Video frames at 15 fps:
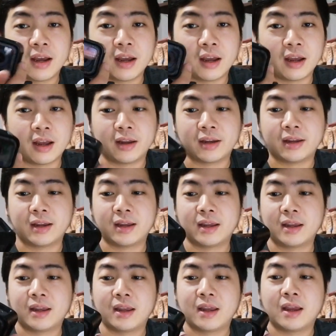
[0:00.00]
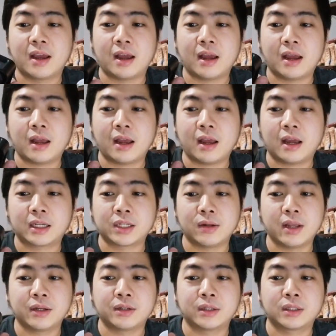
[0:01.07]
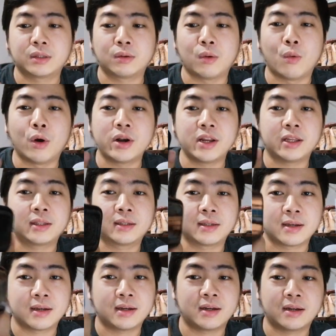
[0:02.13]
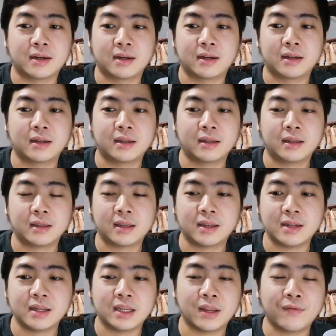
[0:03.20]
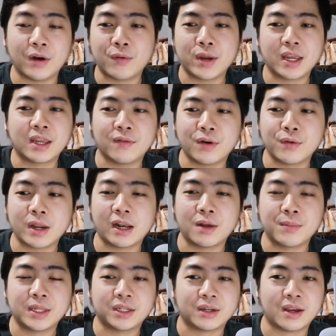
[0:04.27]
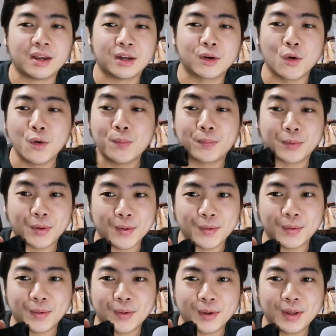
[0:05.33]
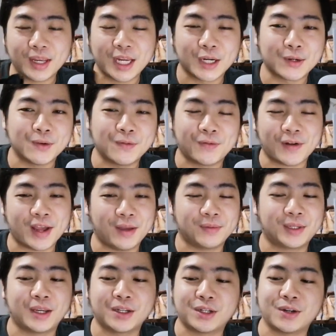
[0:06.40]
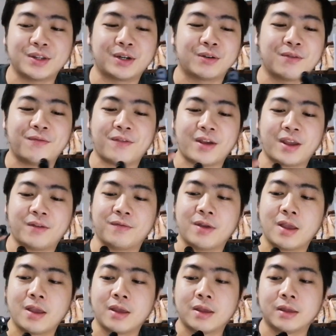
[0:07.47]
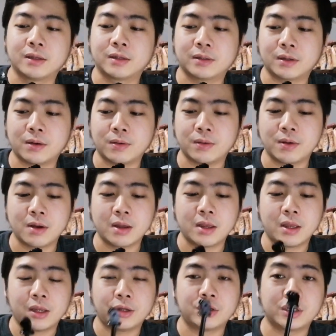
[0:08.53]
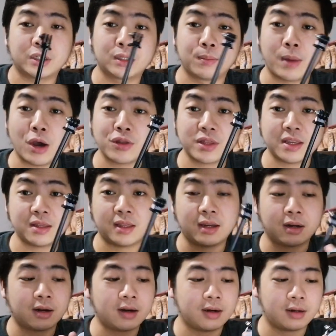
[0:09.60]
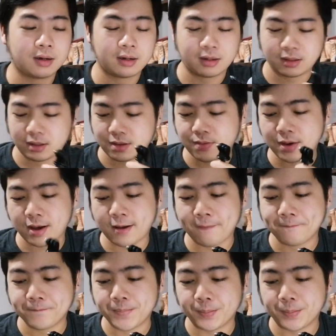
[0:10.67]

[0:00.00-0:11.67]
I just won its kining giveaway lang muna siya, GoPro Hero 5, Session Hero 5. So just mount it here, diba?